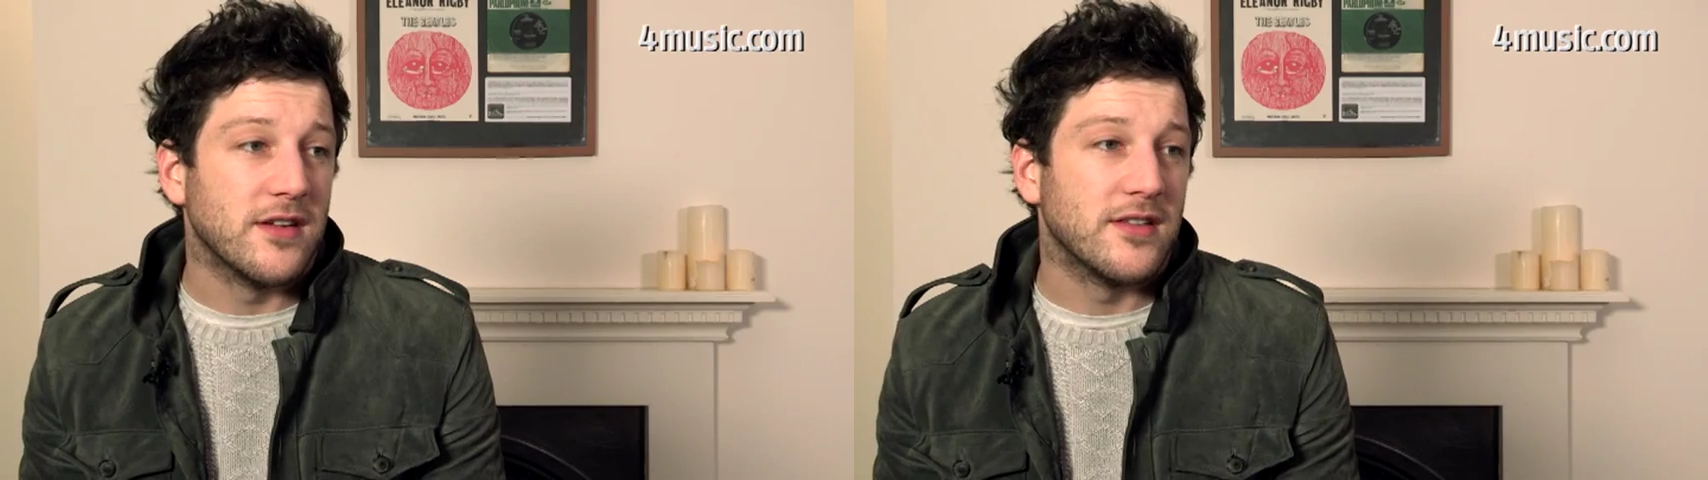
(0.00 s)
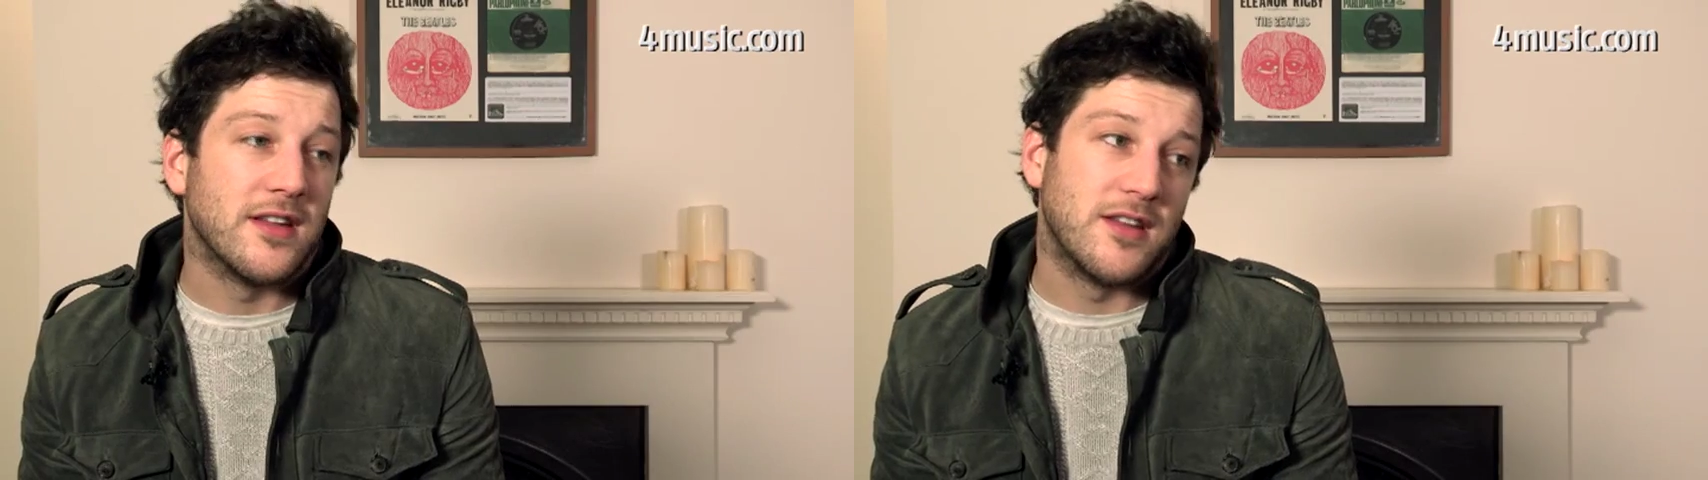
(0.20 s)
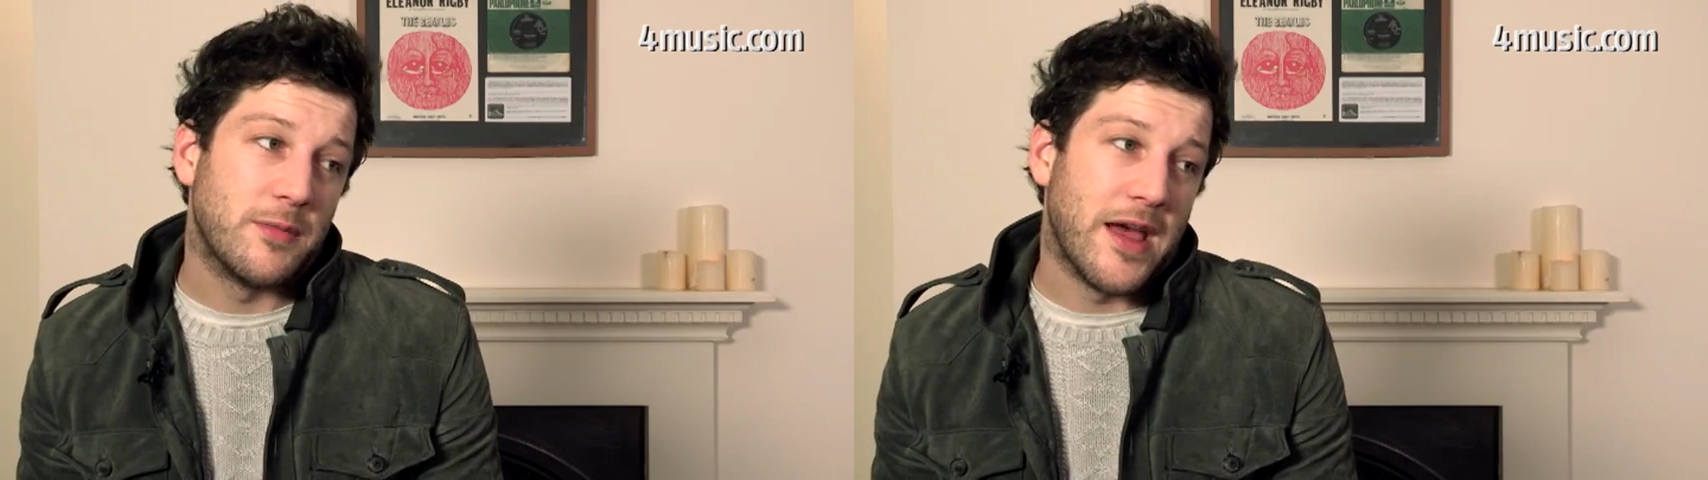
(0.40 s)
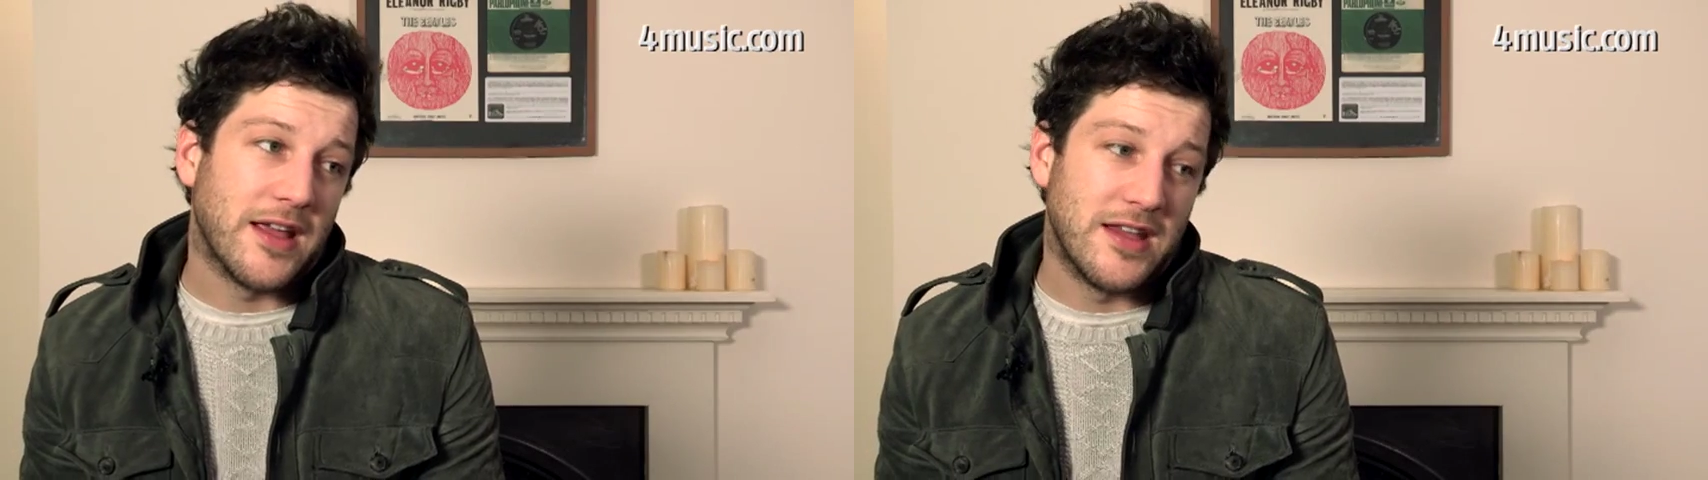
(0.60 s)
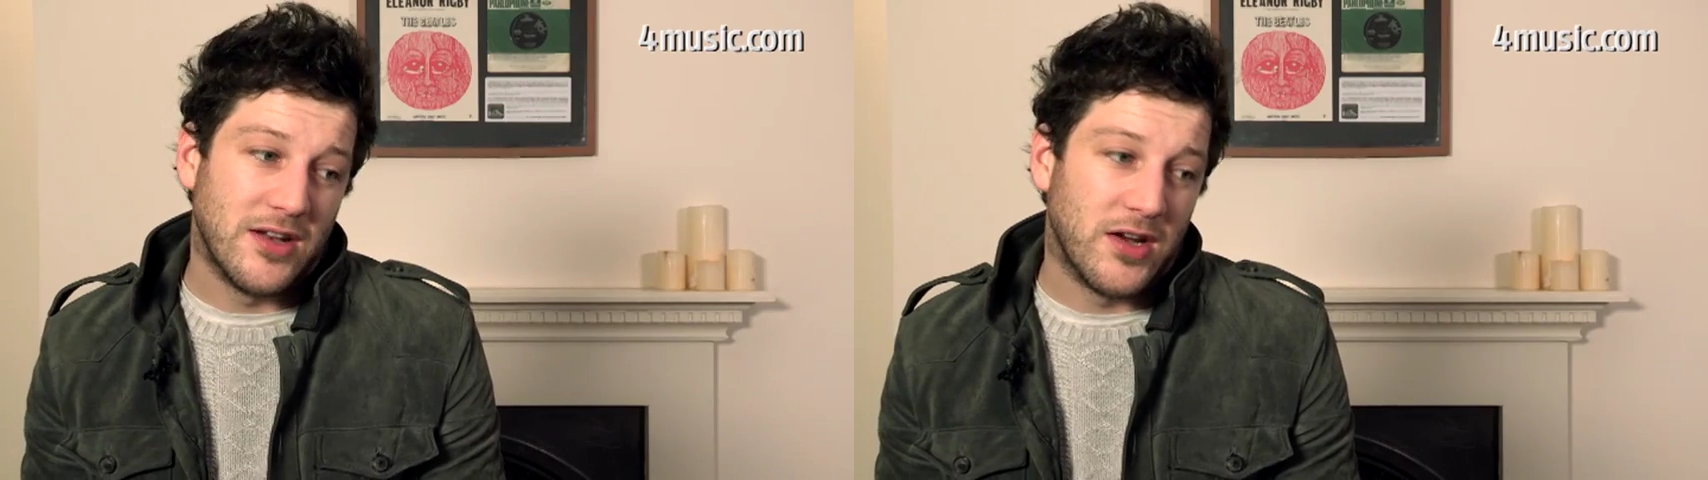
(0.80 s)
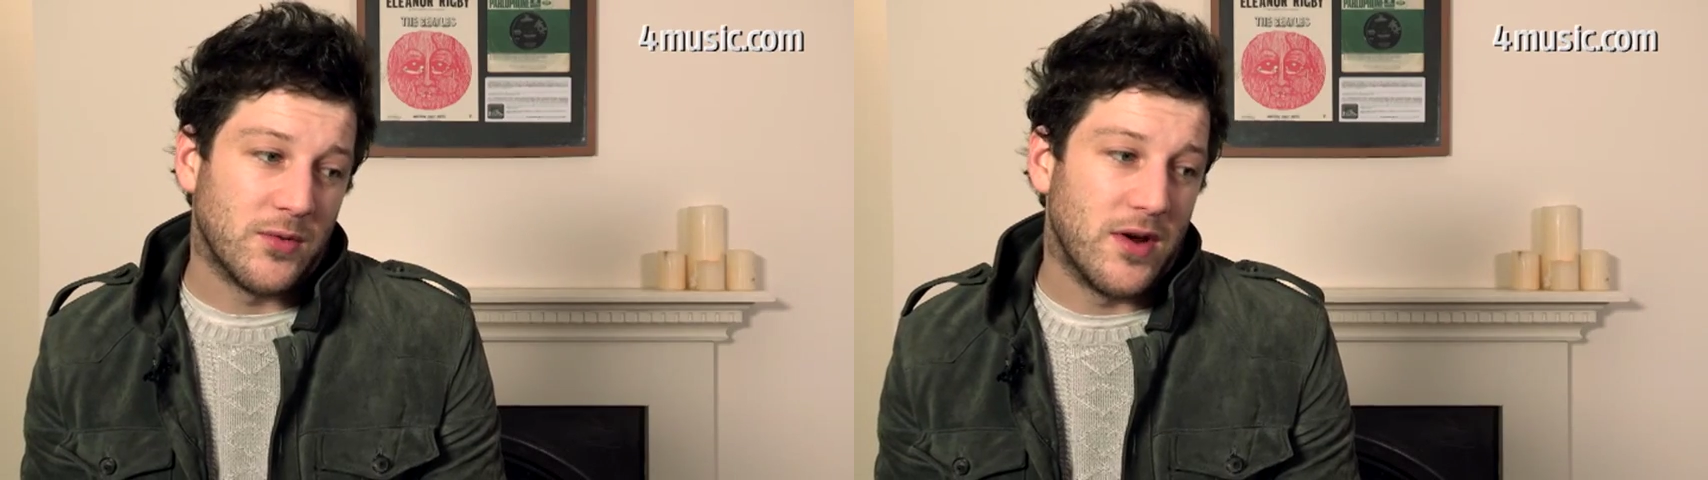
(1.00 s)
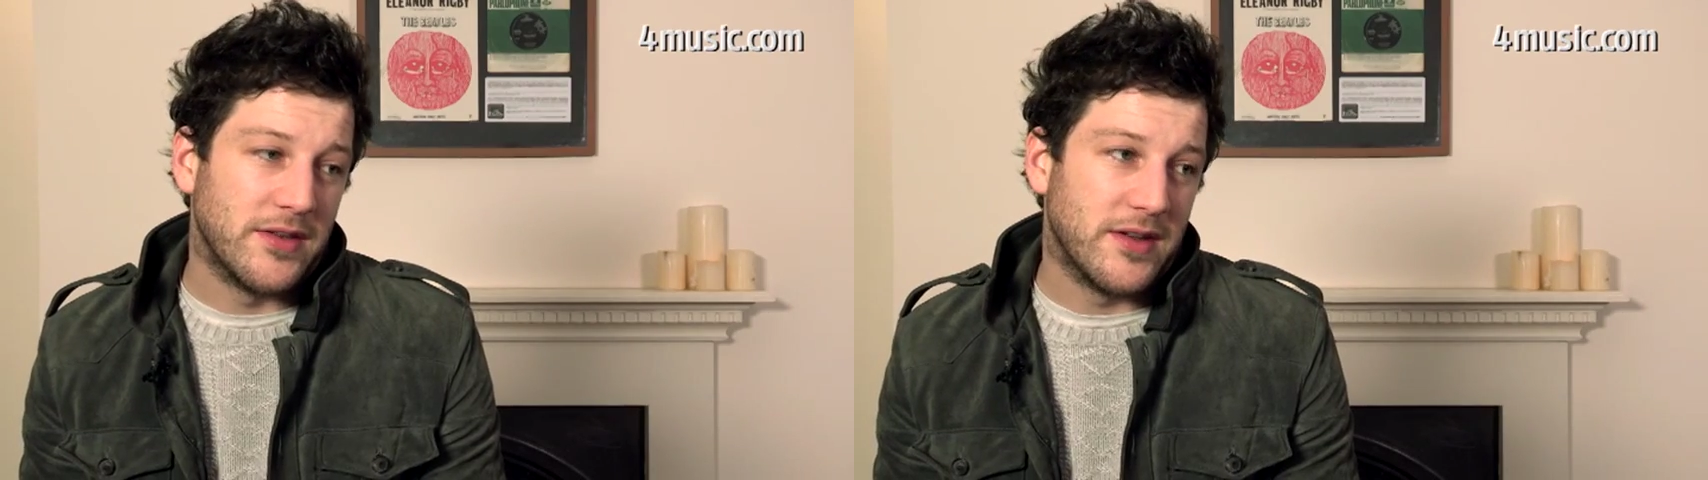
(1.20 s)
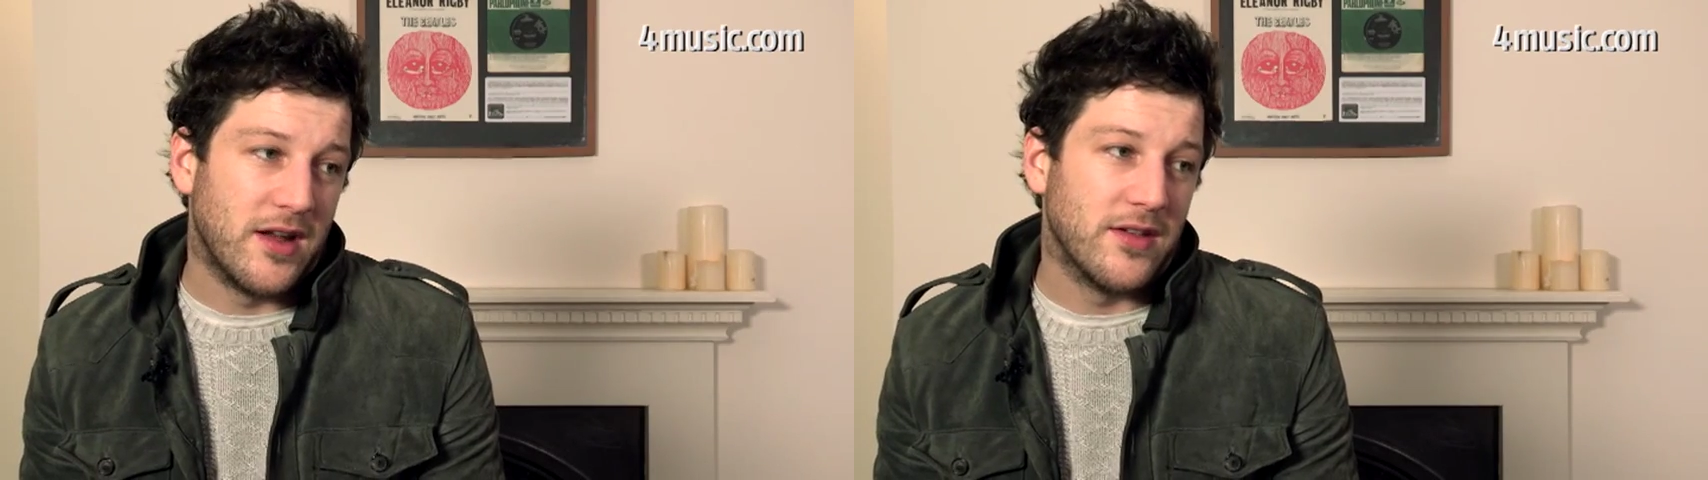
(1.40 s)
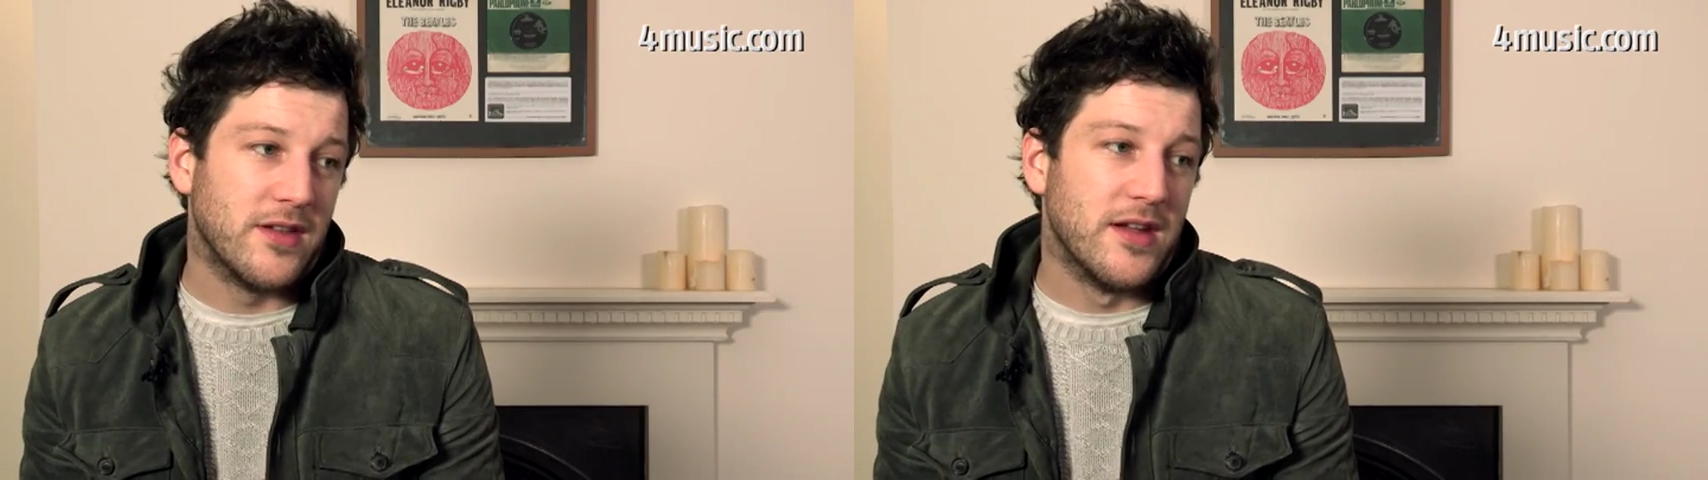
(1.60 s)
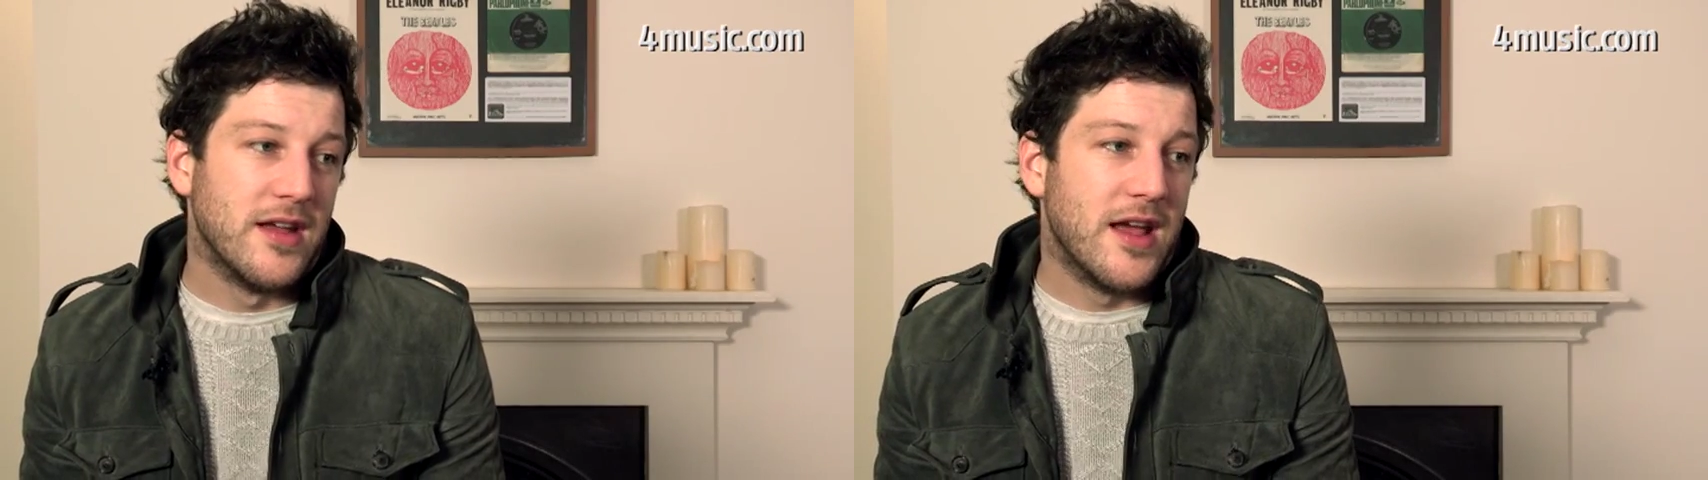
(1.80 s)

sent it back, he liked what I'd done,